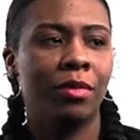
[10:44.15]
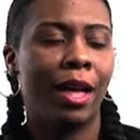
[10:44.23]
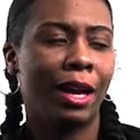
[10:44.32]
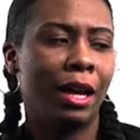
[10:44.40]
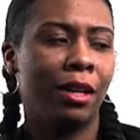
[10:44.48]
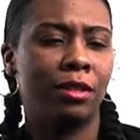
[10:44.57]

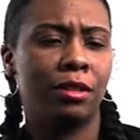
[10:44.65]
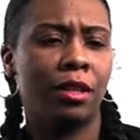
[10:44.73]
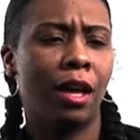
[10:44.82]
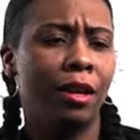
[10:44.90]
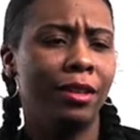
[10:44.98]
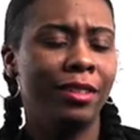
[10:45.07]
I got a
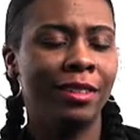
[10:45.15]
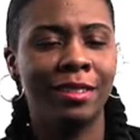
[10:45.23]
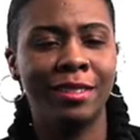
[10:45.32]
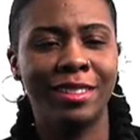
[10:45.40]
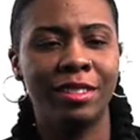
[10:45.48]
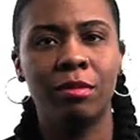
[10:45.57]

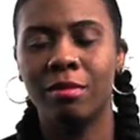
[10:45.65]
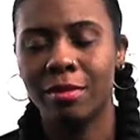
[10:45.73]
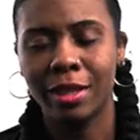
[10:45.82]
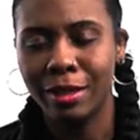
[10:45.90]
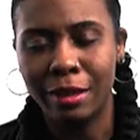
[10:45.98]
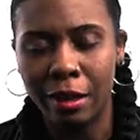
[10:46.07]
son.
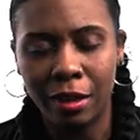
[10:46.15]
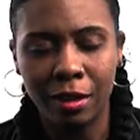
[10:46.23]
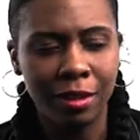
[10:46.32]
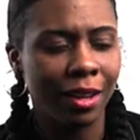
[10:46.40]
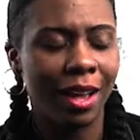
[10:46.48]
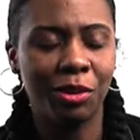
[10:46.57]
He
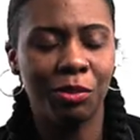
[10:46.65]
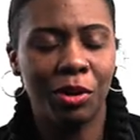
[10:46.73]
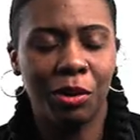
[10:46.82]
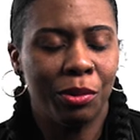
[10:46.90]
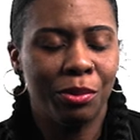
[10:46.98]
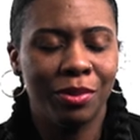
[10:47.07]
didn't. I don't
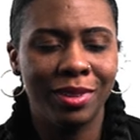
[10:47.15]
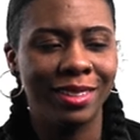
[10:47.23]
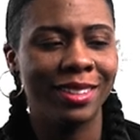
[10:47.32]
know.